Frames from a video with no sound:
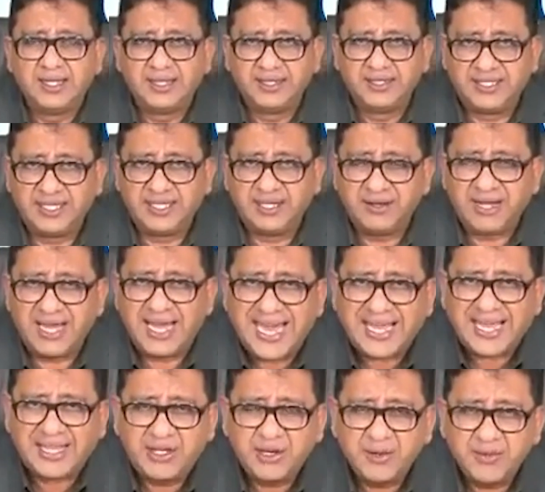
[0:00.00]
their
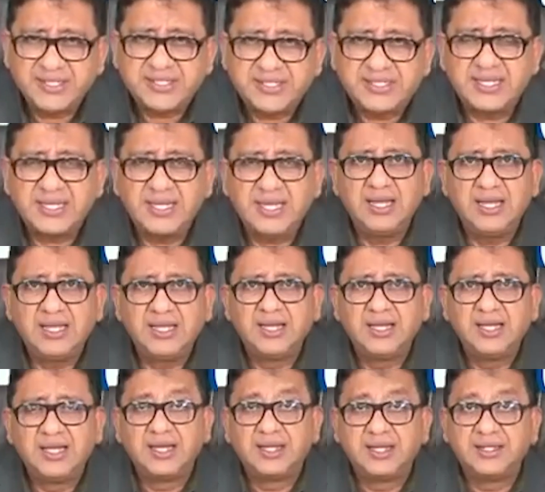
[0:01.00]
accuracy,
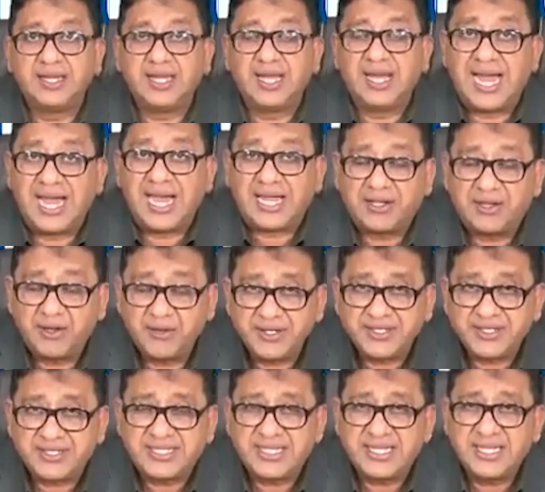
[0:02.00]
the
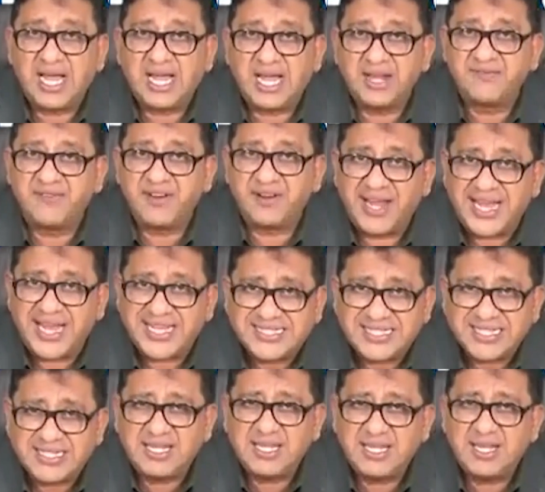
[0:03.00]
accuracy and
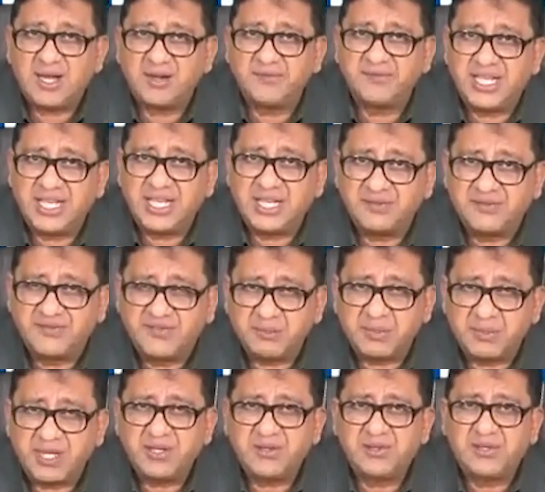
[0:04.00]
veracity of the
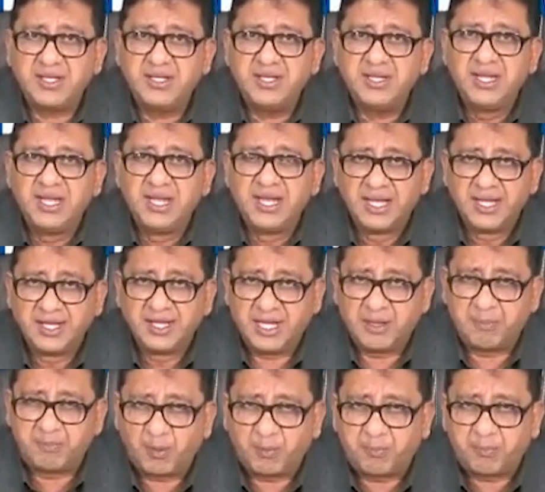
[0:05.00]
information they
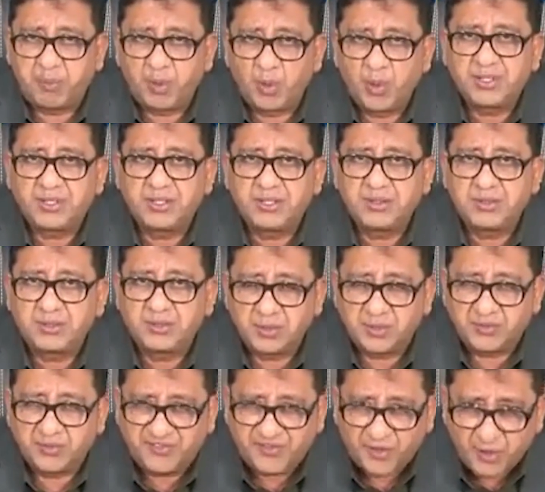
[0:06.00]
purport to
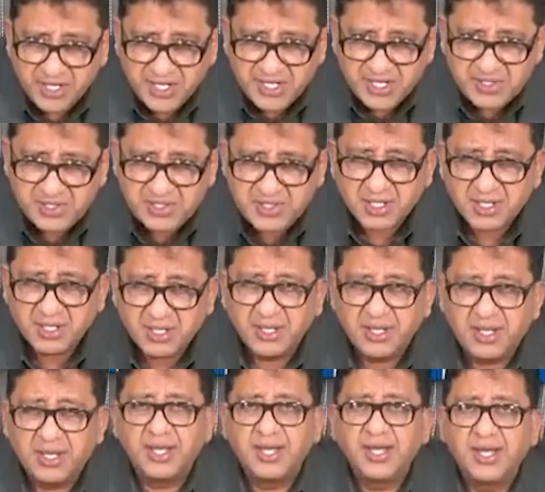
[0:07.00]
furnish,
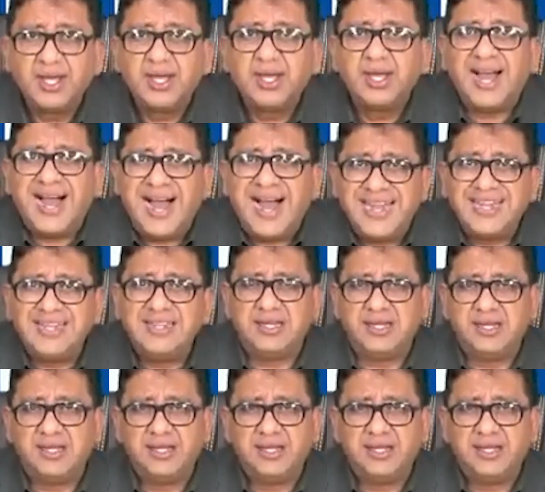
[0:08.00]
and